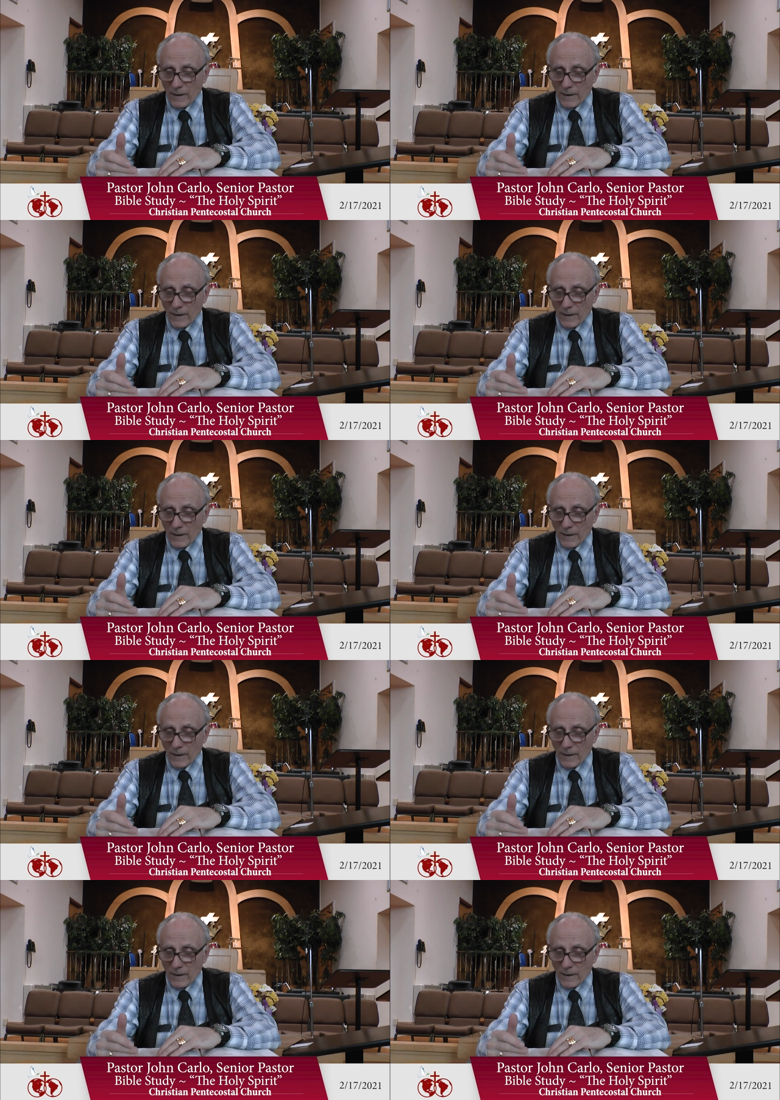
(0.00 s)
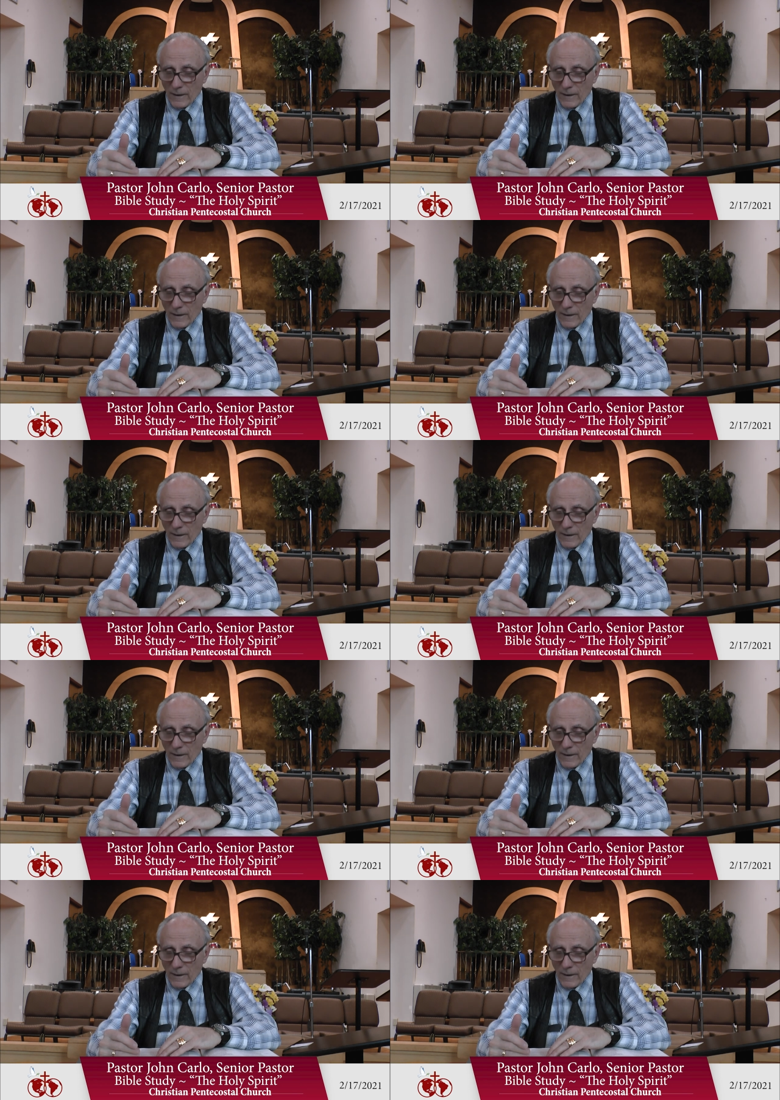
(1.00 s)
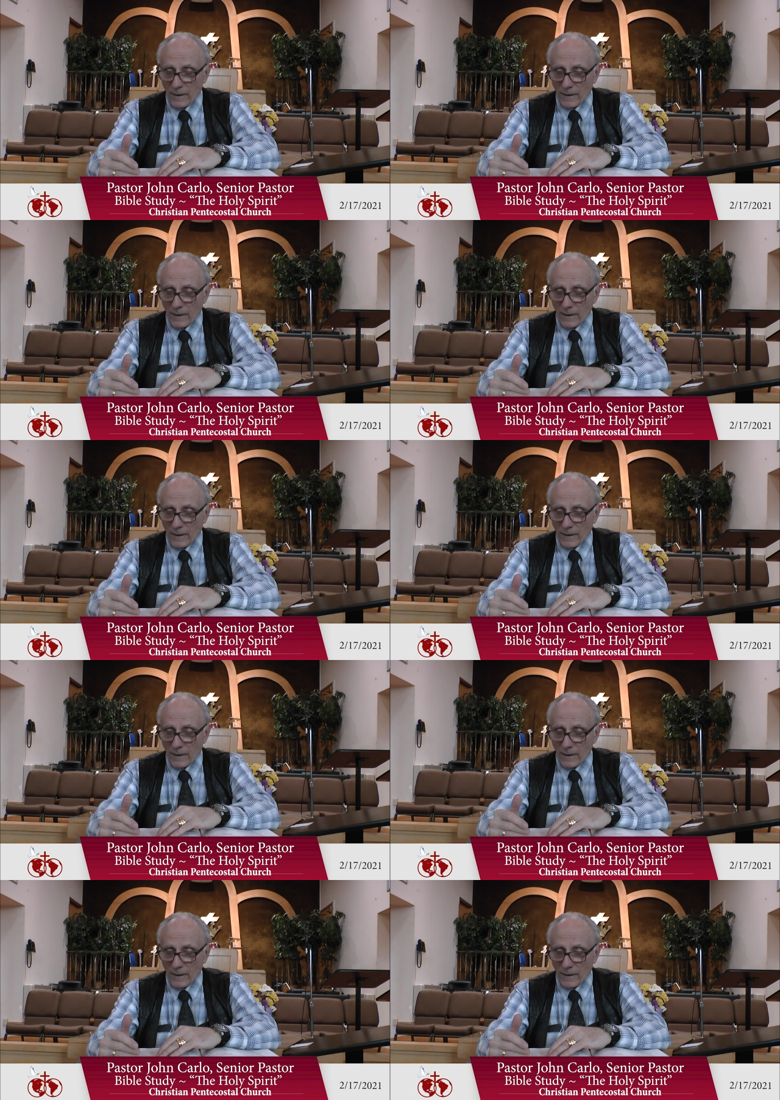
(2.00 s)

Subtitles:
[no speech]